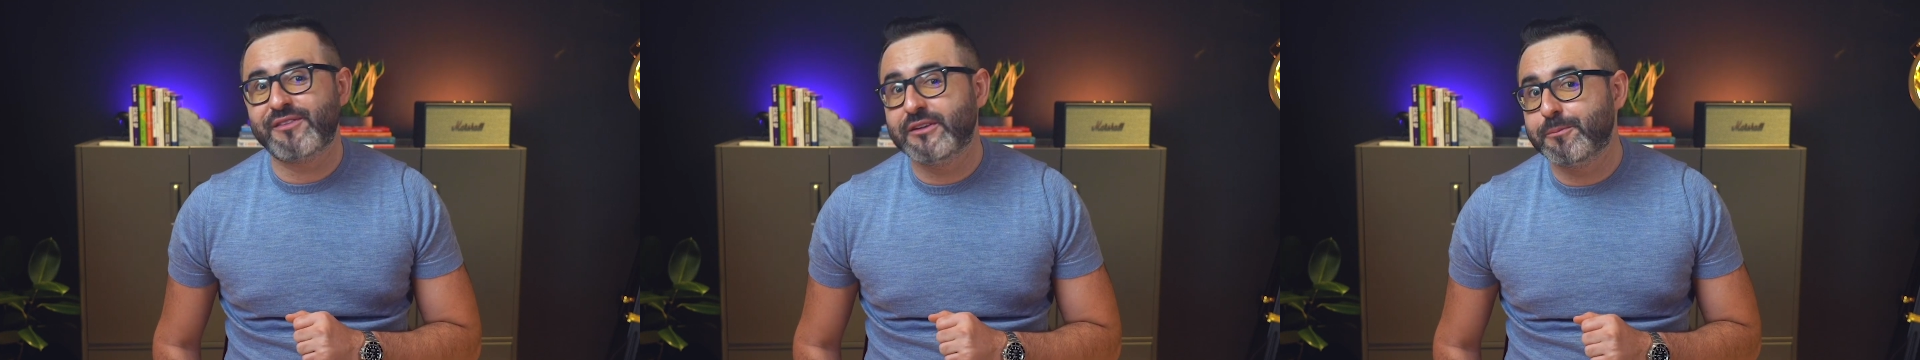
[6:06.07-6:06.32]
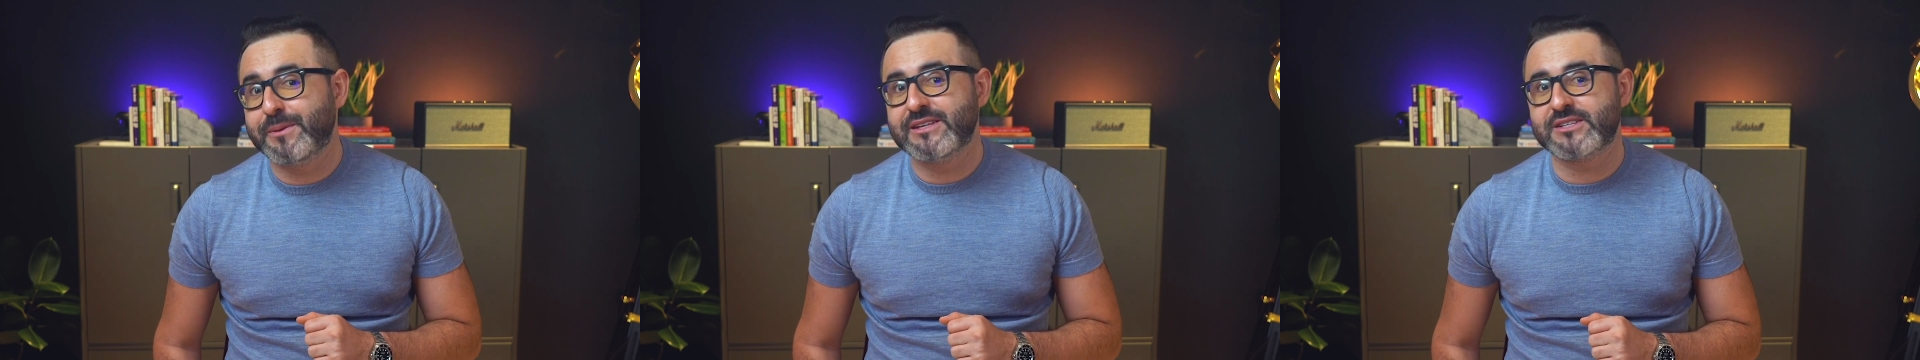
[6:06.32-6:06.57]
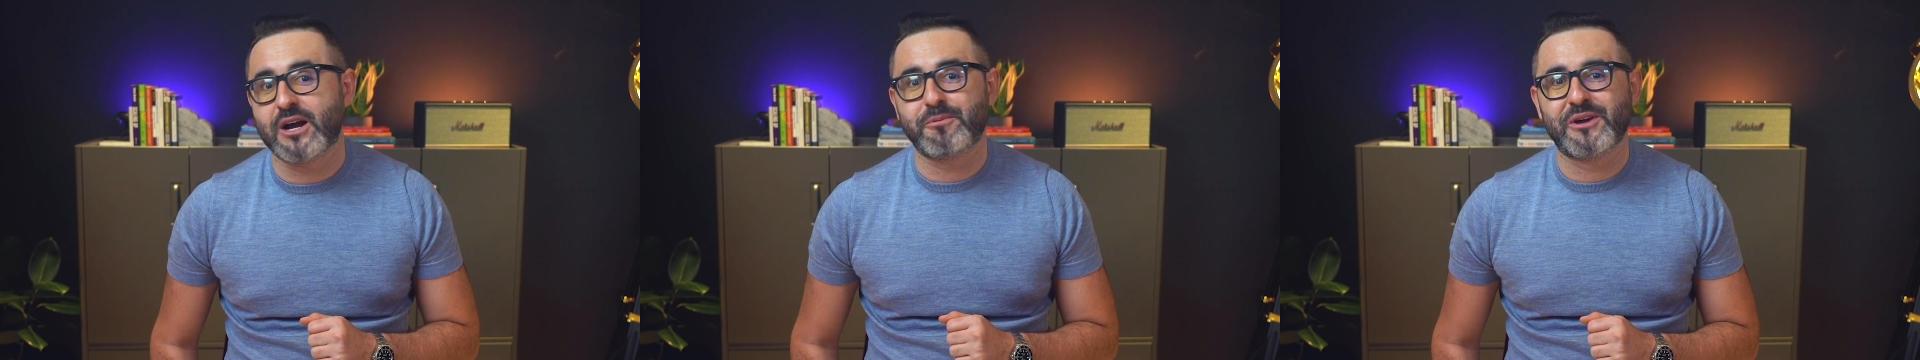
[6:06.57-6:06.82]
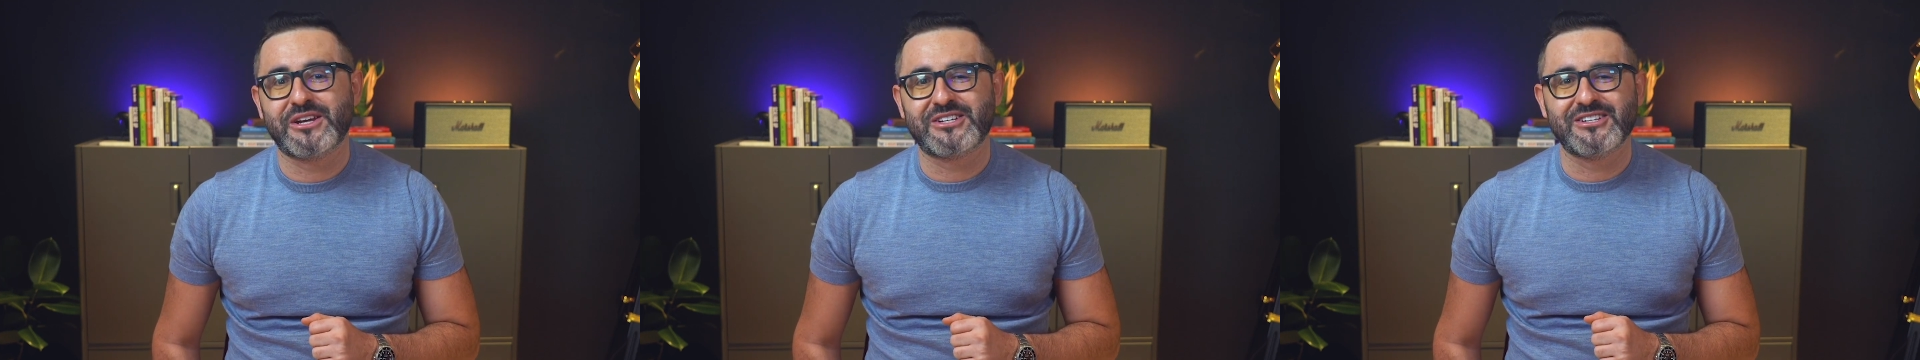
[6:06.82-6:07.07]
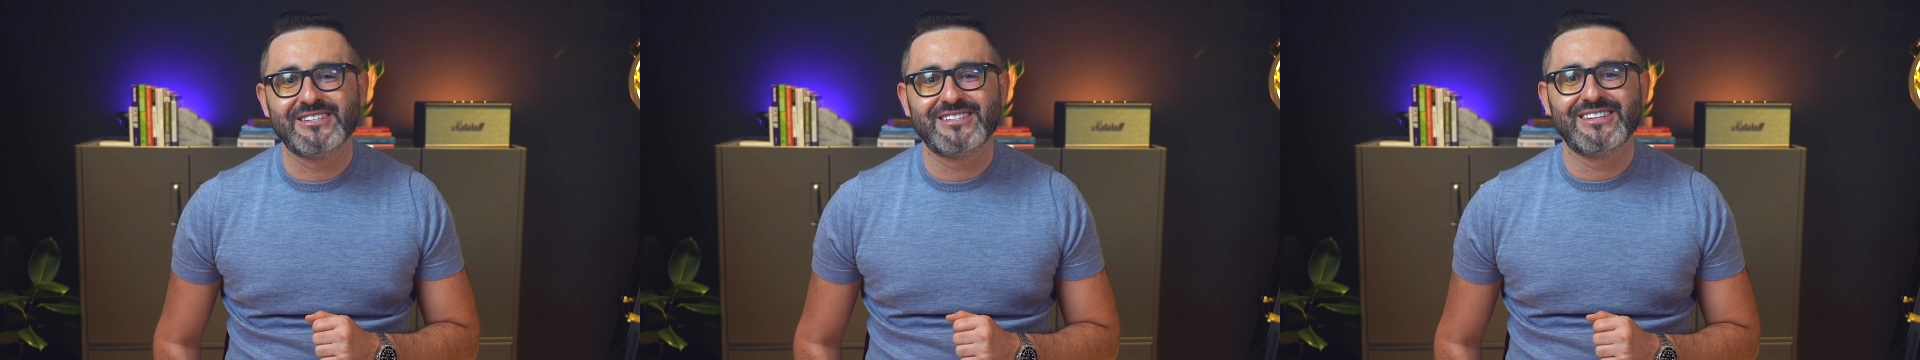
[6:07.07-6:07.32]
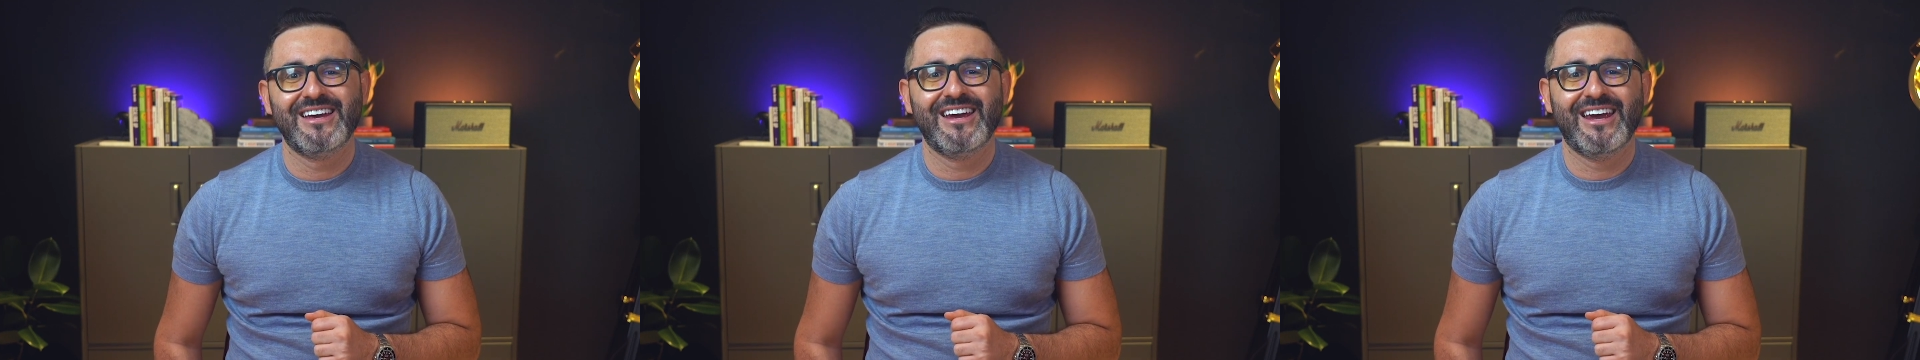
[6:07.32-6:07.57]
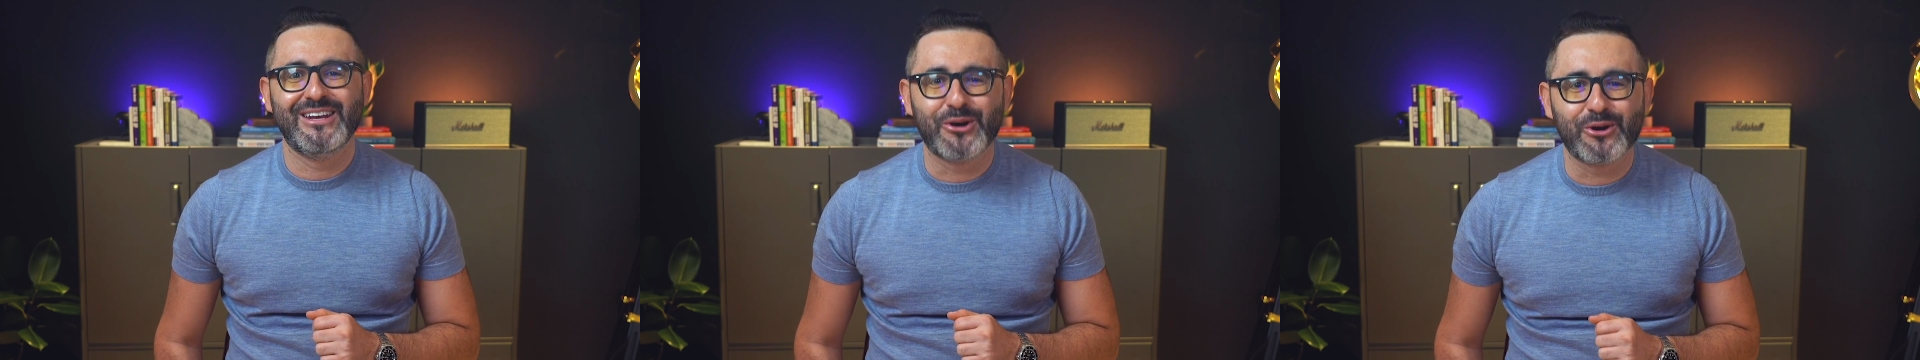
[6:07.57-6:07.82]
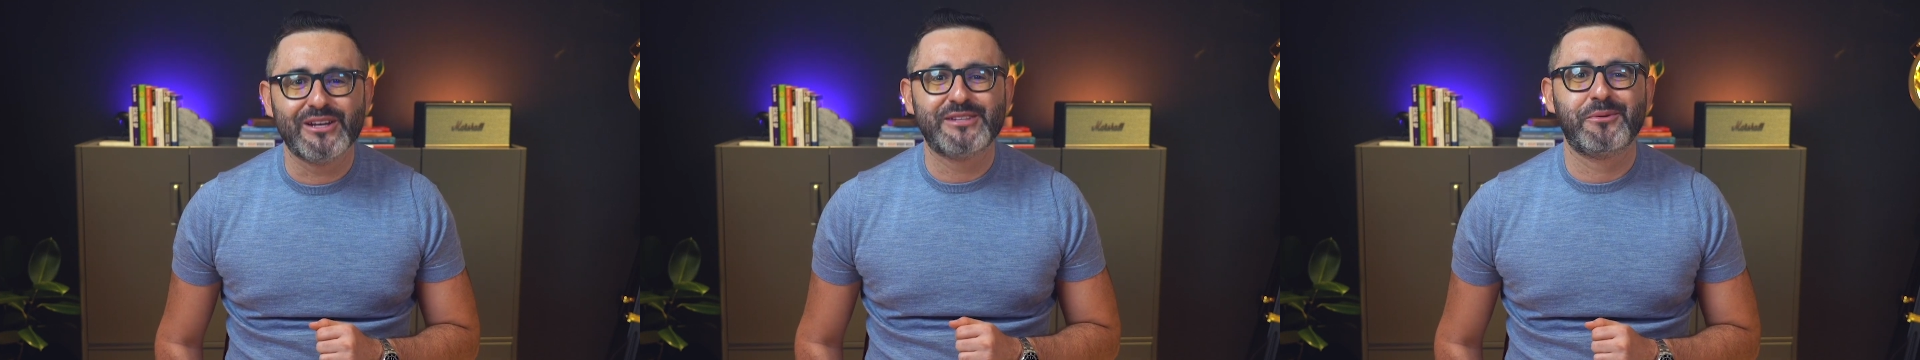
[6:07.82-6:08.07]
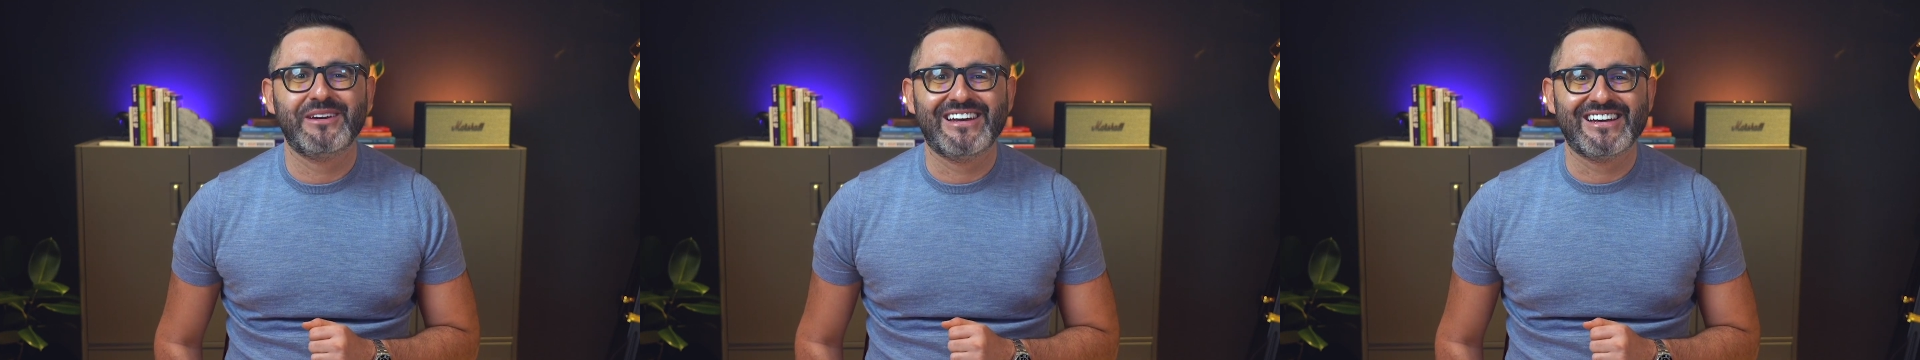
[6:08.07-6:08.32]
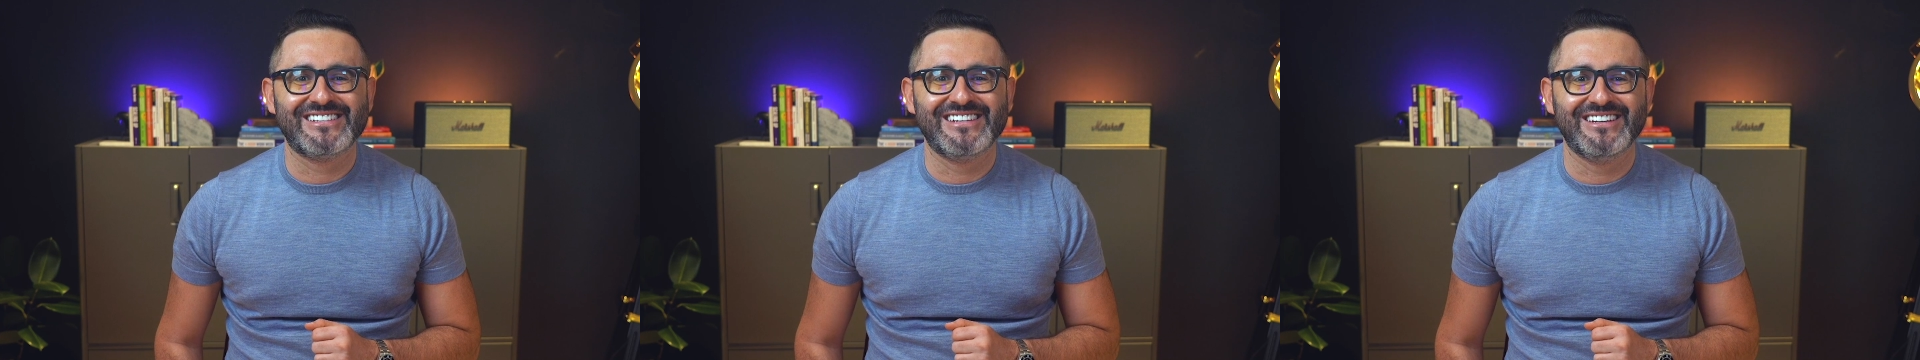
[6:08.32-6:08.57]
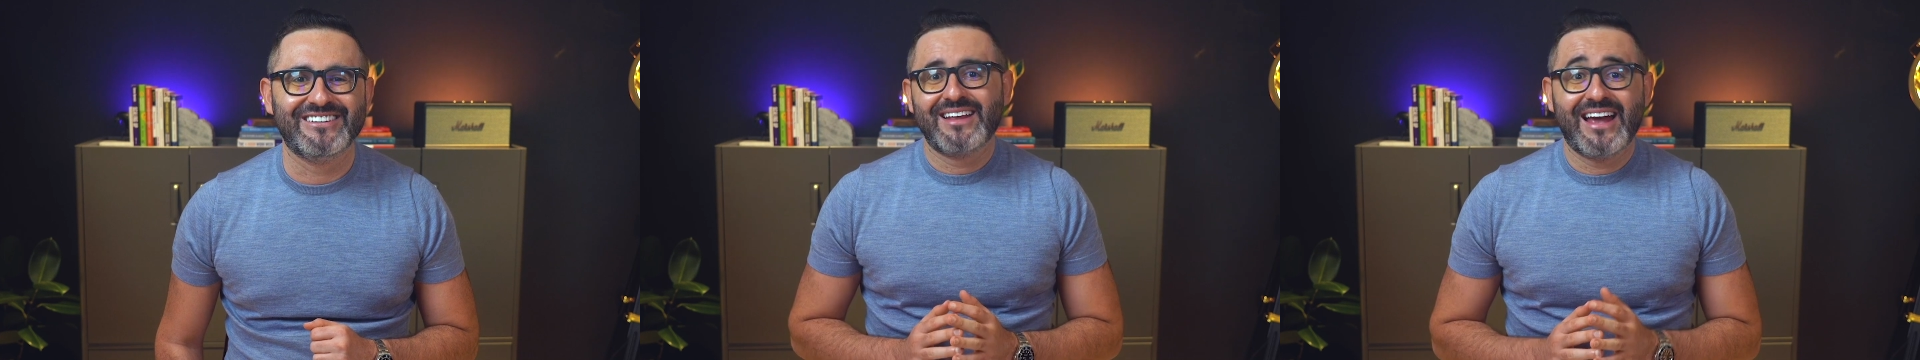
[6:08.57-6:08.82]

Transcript: Philippines operations in early 2019.